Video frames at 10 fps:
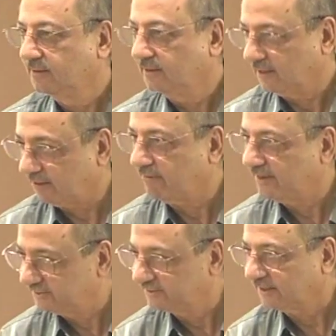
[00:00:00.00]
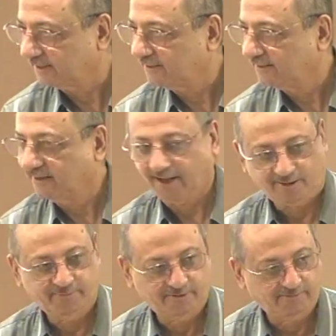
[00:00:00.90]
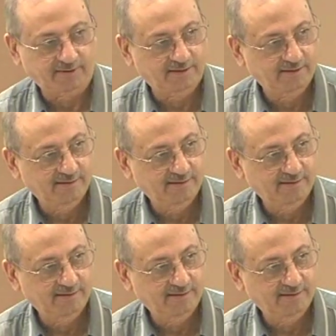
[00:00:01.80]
Hawa is an Arabic word.